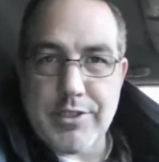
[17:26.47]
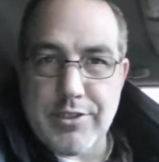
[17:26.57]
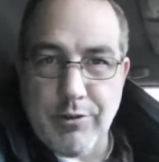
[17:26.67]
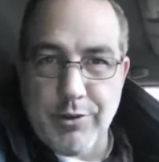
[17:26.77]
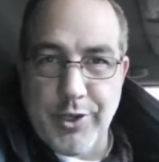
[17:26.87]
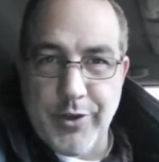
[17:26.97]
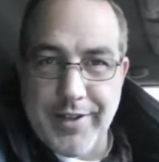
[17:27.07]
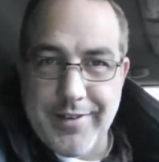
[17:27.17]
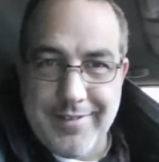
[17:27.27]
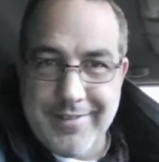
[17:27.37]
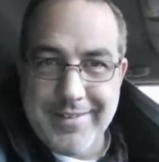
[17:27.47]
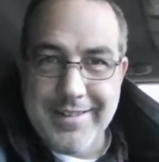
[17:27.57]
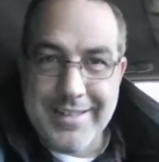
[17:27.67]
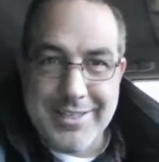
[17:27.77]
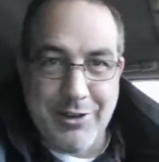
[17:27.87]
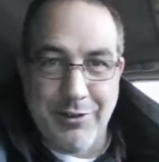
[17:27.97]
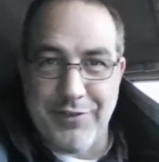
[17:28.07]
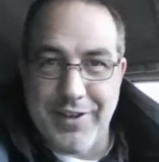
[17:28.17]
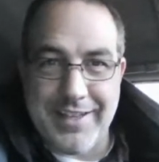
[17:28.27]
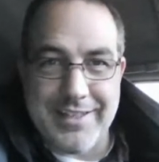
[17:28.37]
Don't do it. Don't
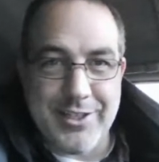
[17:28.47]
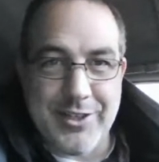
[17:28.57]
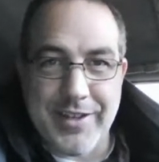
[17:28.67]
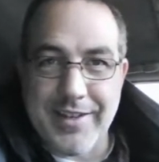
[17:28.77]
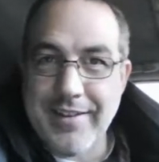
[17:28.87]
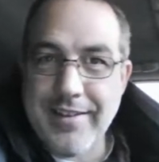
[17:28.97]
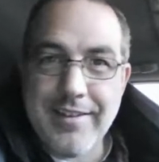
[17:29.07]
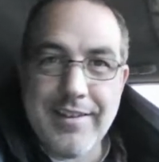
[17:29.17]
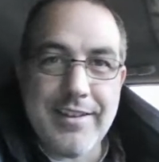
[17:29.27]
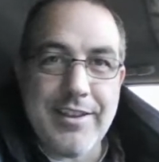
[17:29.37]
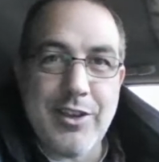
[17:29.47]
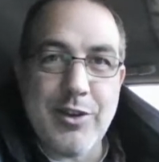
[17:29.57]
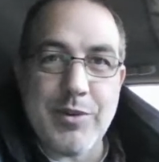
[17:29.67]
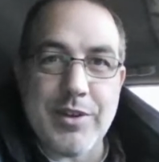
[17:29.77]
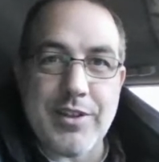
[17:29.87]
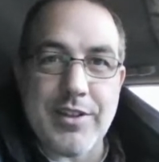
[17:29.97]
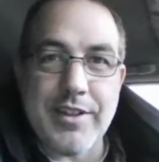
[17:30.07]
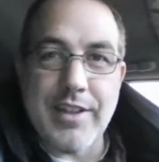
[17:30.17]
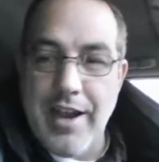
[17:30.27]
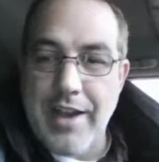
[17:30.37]
fucking do it. You will
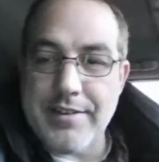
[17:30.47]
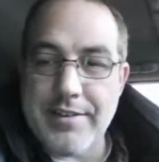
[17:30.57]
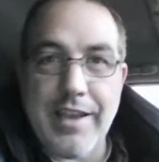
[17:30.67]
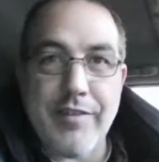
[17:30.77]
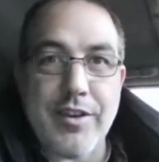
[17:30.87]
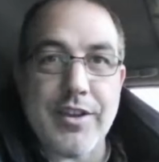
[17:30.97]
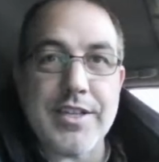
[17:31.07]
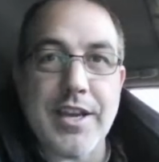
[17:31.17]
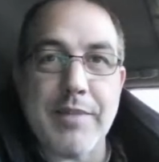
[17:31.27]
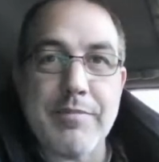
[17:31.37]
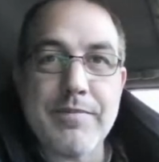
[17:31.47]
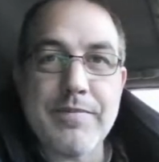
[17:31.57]
not have a good time.